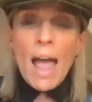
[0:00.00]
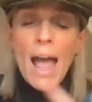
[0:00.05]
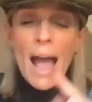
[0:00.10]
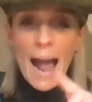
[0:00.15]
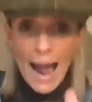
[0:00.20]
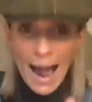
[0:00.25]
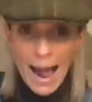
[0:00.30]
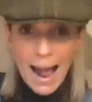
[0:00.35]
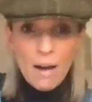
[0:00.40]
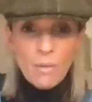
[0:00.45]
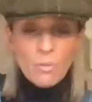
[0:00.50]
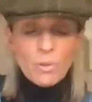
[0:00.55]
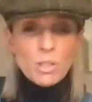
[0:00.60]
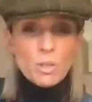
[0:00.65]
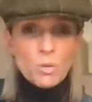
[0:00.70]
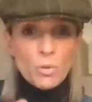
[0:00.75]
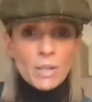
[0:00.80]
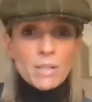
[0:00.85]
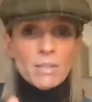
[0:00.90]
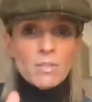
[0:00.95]
how
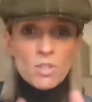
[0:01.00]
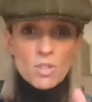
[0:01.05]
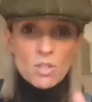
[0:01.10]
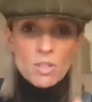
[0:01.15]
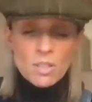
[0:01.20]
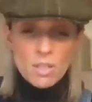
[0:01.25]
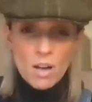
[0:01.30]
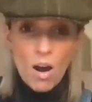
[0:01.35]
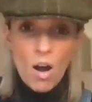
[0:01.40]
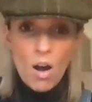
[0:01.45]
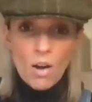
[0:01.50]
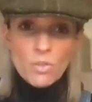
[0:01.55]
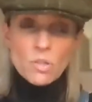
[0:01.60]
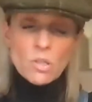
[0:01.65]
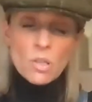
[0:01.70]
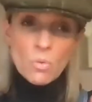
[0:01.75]
you can start